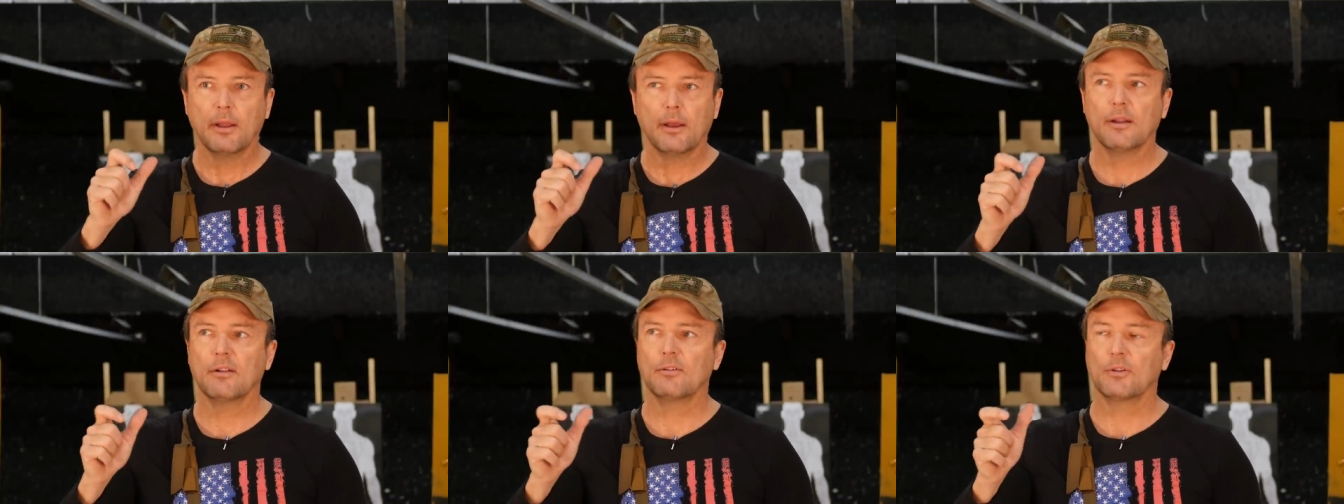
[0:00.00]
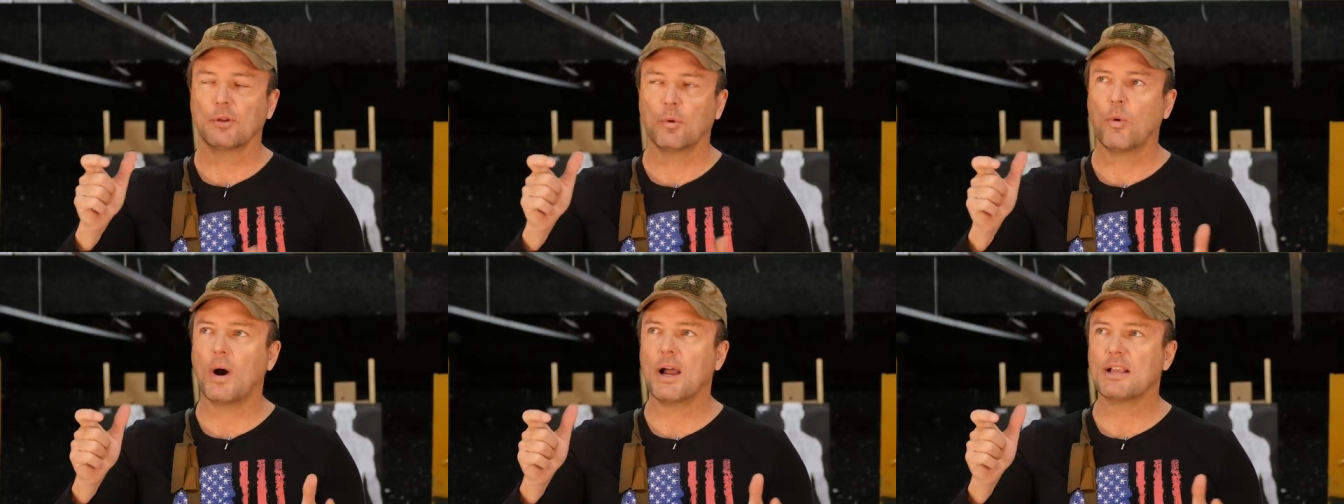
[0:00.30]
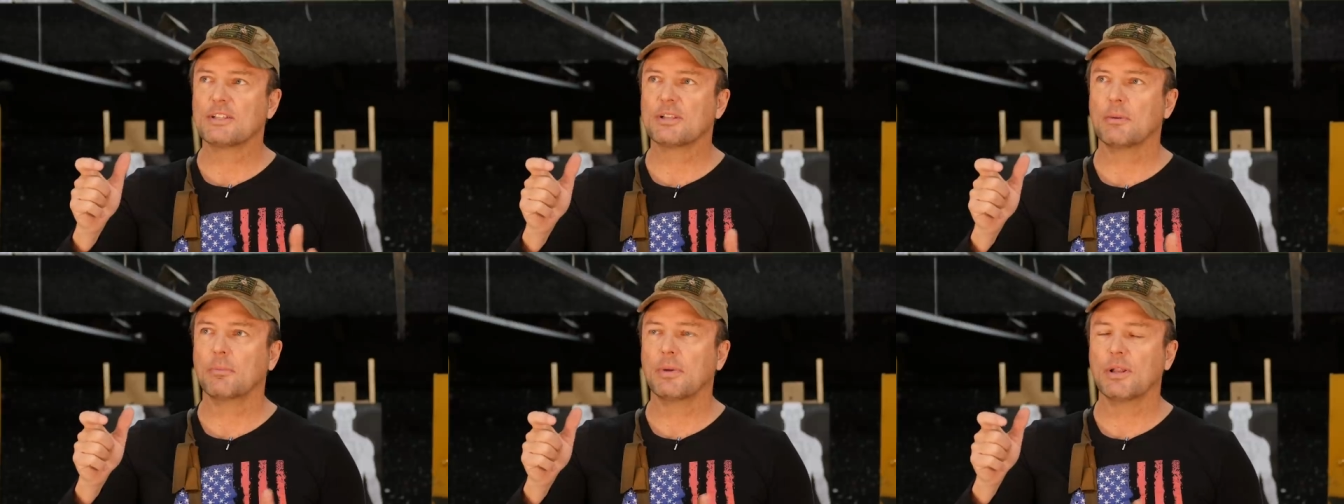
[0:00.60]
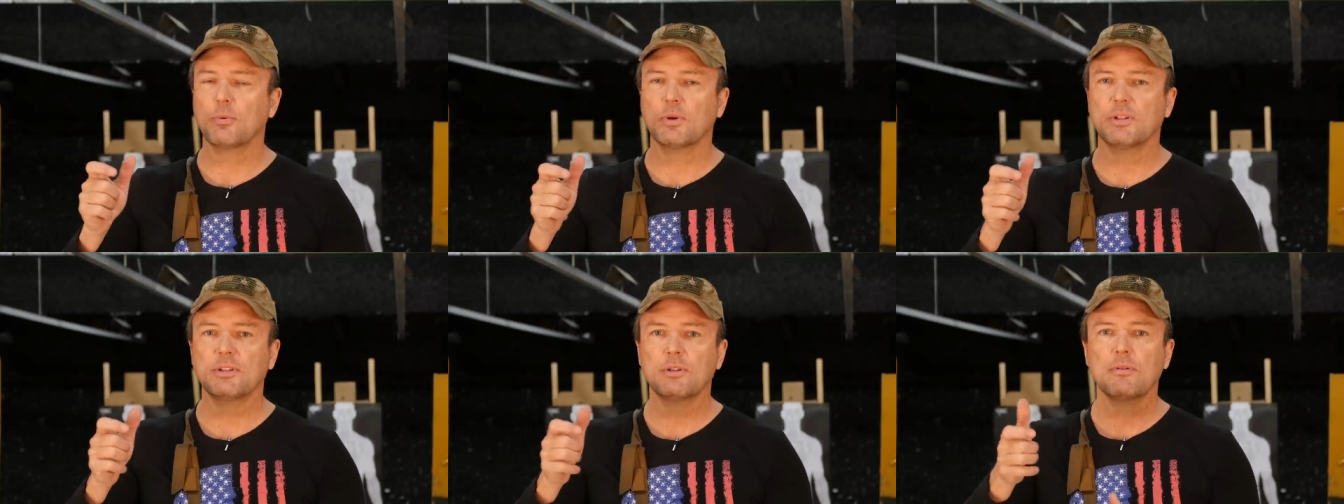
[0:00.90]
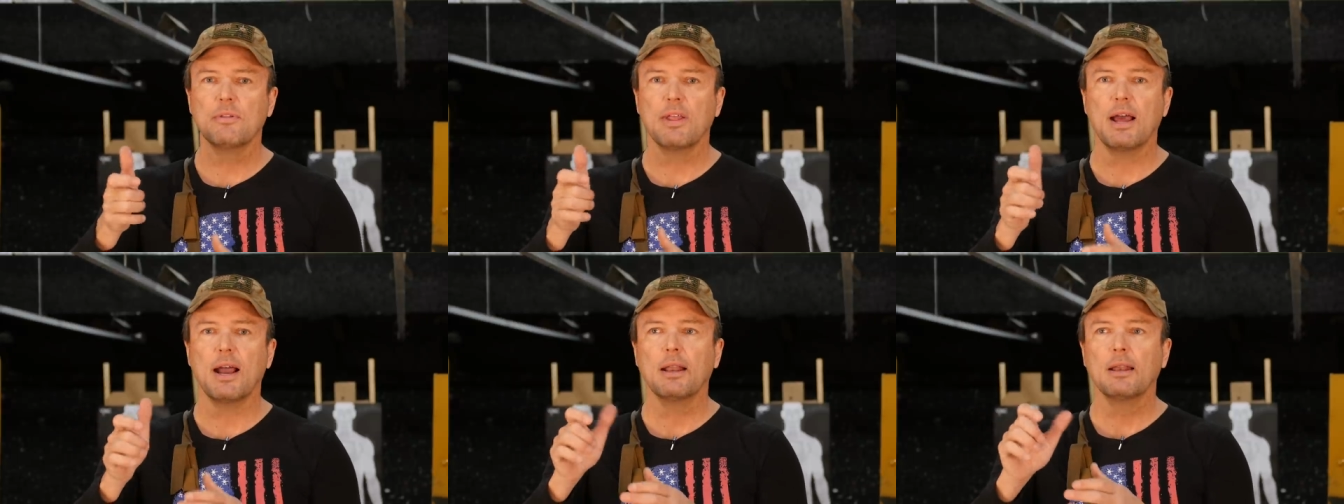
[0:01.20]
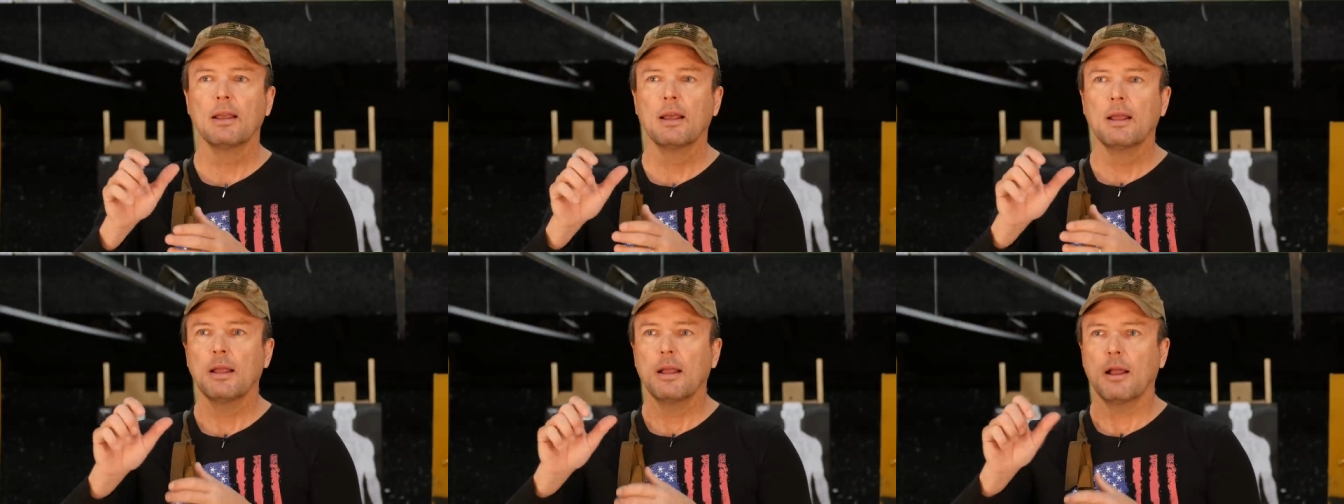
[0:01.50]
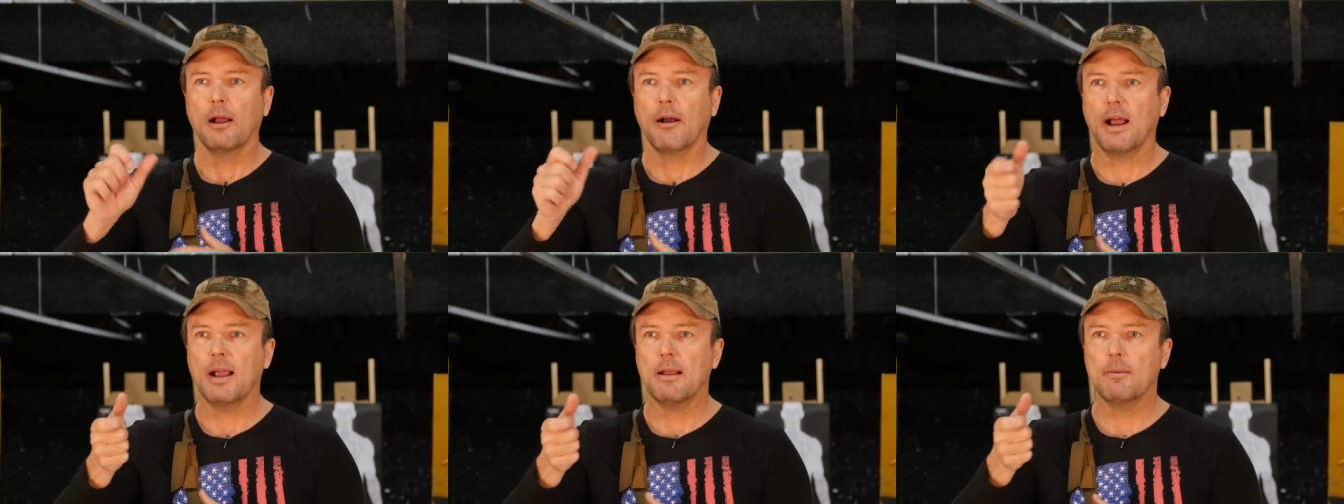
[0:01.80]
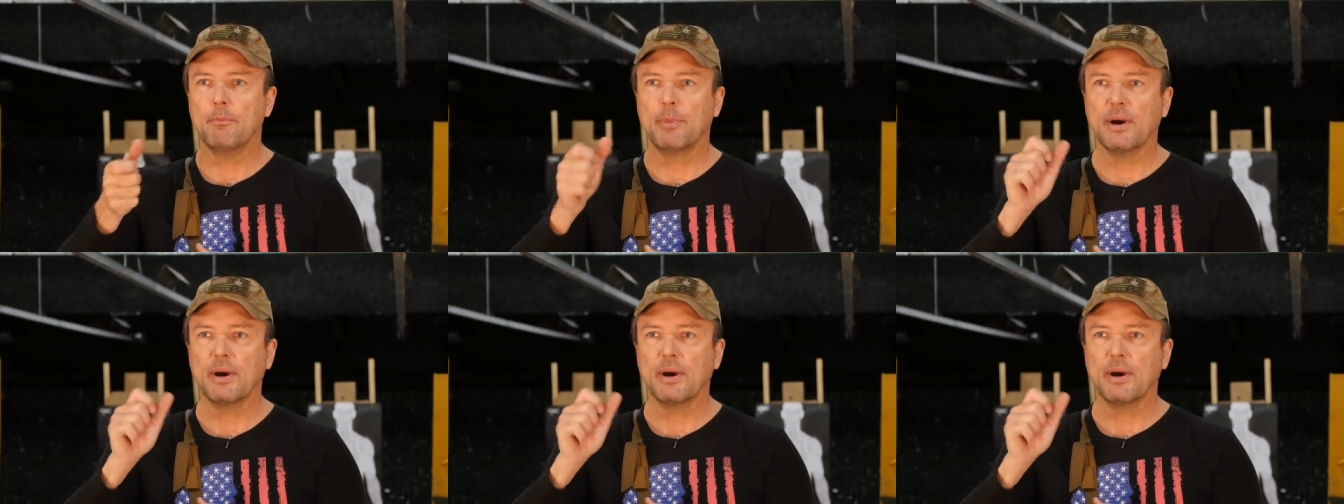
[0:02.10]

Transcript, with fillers: I don't know why somebody would do that. All right,